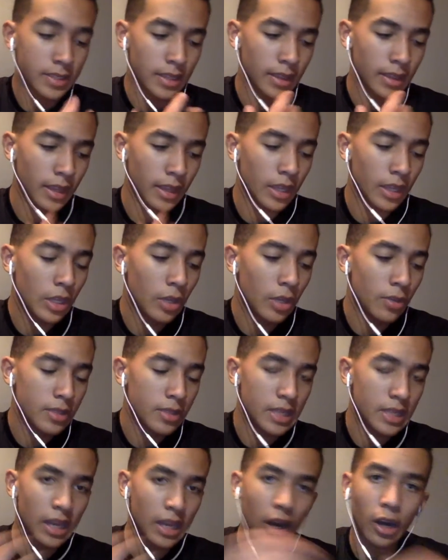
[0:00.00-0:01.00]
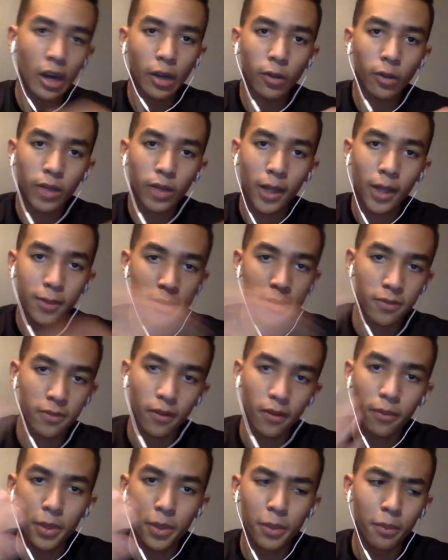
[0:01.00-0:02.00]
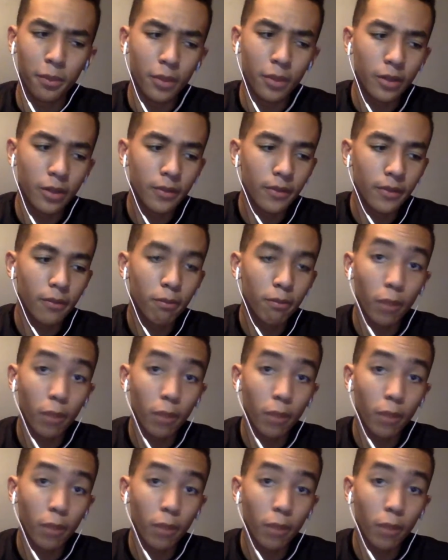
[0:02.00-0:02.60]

that they use the audio clips from the